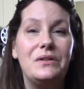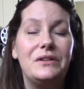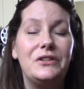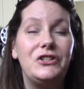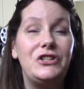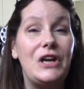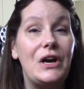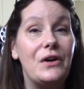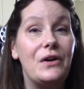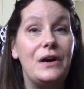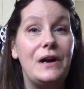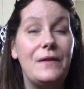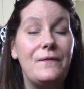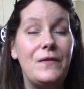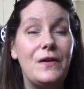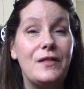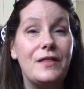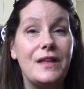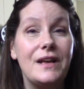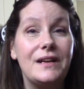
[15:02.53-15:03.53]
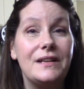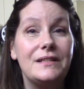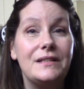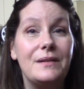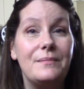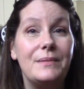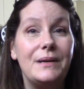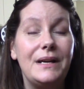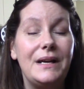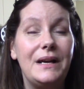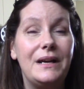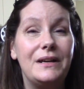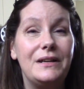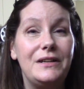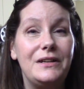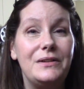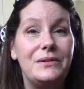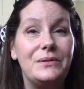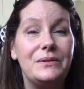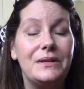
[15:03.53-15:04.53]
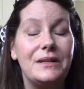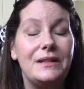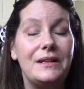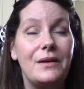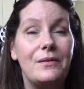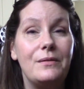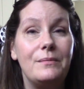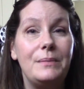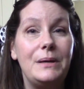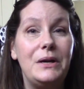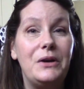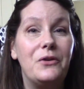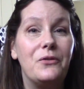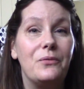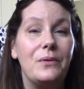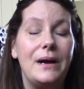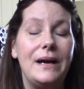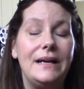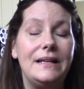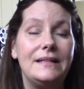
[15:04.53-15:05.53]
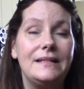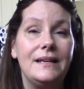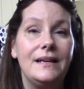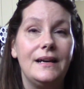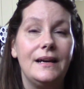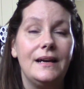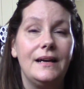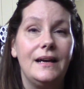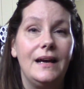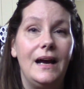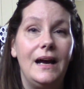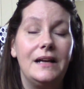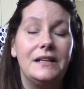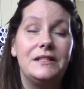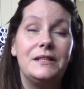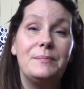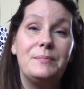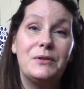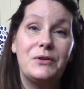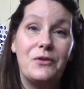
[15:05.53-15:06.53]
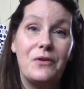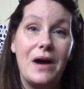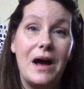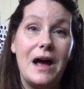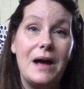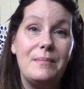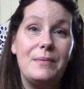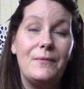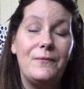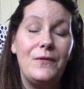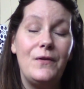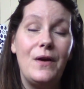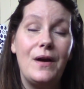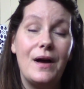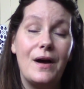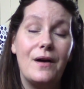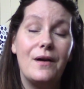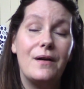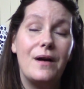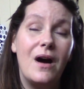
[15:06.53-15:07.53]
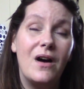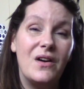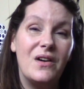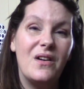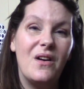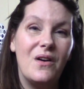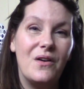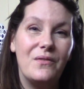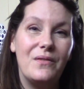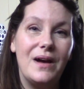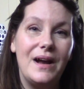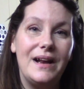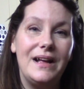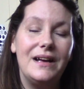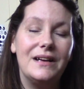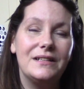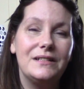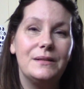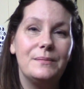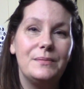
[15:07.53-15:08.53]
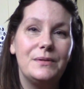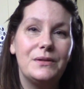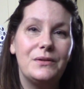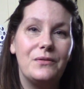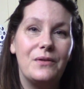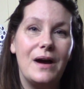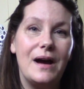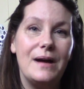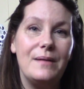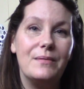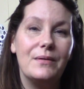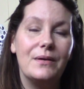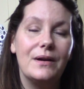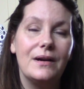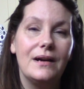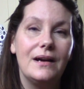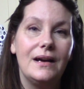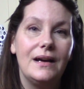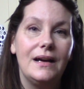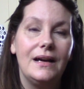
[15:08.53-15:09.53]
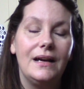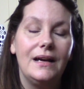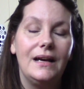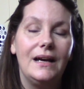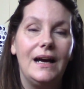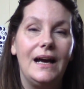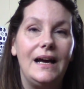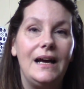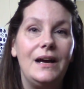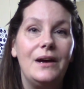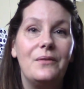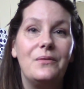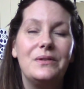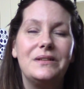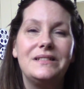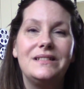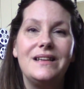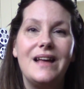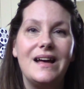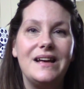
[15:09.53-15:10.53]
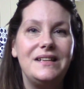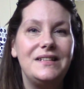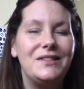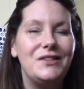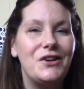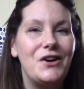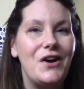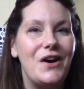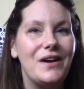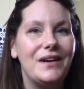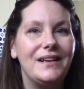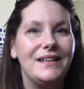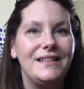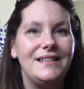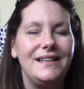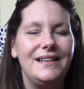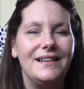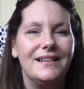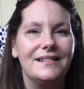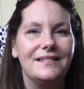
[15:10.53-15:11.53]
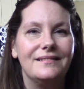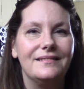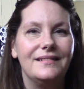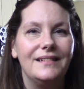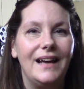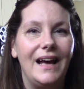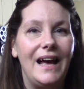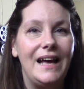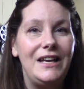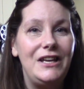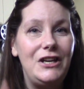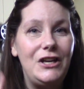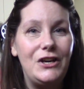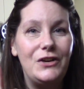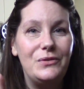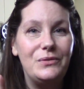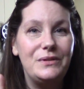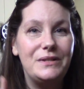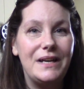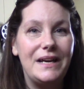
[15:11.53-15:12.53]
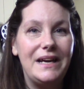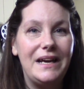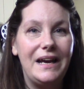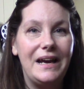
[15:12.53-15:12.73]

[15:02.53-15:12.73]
share it if you think somebody could use it. That would be great. And subscribe if you aren't already a subscriber. It was nice talking to you, and you take